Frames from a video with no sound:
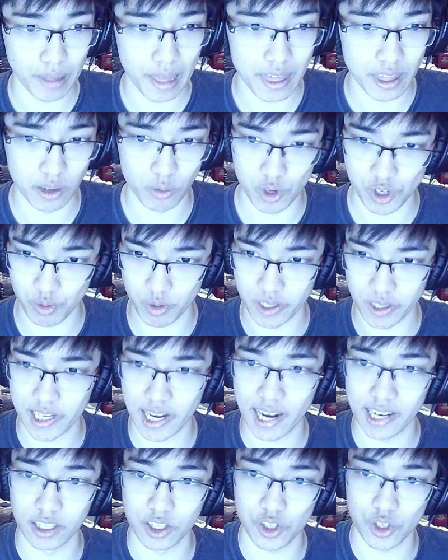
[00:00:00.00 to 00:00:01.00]
then which would
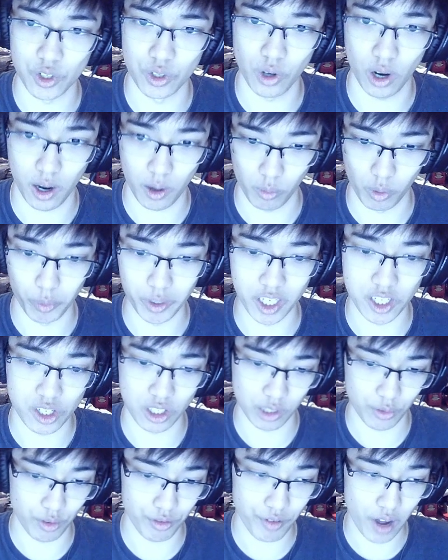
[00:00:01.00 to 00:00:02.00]
tie into when we get into
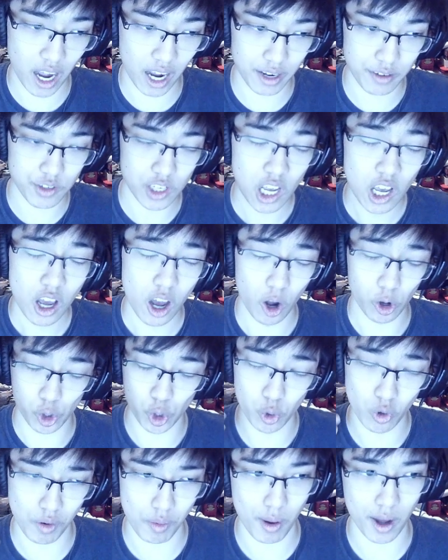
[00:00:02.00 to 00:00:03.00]
level 5s,
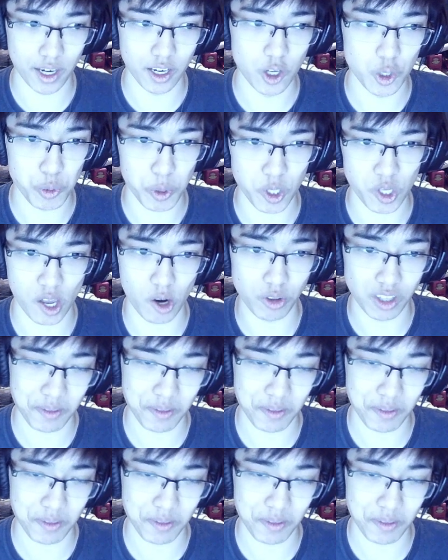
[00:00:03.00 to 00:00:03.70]
Okuamon, is because I don't think